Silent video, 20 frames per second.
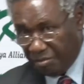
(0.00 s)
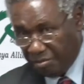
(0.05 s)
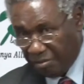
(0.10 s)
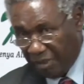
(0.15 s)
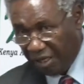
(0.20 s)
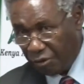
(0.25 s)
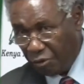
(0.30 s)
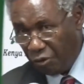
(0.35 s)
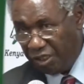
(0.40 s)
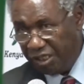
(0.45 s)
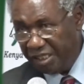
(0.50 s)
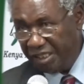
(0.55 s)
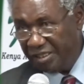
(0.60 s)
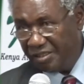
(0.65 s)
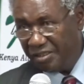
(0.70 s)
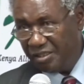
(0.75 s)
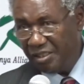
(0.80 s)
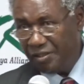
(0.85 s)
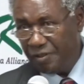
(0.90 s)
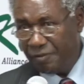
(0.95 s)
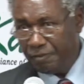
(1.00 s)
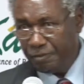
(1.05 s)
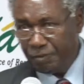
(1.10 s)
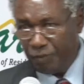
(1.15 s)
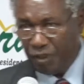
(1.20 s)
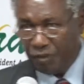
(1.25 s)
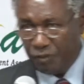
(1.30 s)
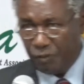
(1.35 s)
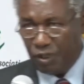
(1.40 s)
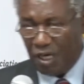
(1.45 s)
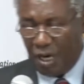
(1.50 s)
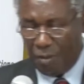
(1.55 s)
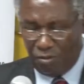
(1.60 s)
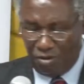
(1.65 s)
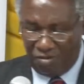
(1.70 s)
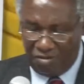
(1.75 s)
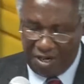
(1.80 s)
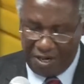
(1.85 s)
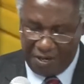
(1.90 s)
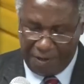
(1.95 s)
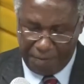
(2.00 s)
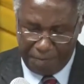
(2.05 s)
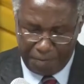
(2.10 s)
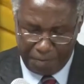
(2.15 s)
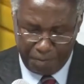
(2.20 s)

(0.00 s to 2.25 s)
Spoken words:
My colleagues, can you come over here?